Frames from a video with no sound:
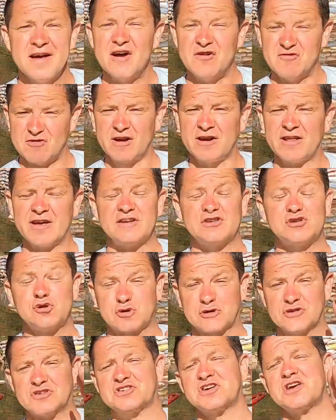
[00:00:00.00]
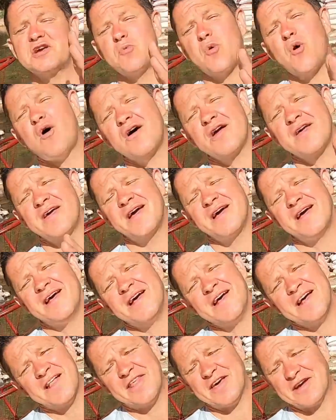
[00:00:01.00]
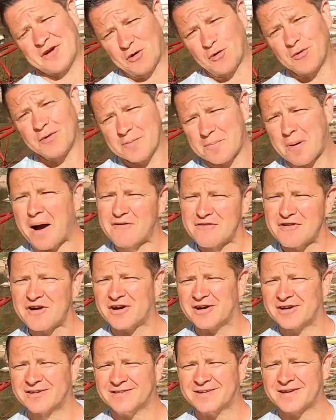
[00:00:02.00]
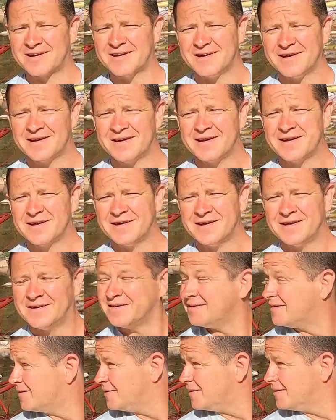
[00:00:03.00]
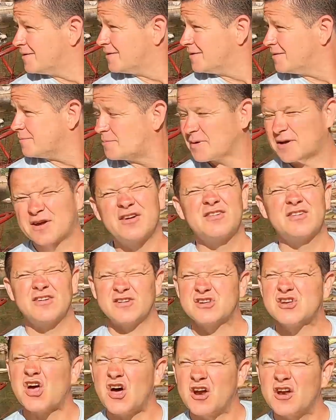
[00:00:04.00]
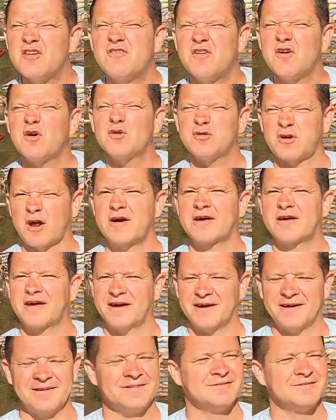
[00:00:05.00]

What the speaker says: it really is. You can see why they call it paradise, because it certainly feels like it.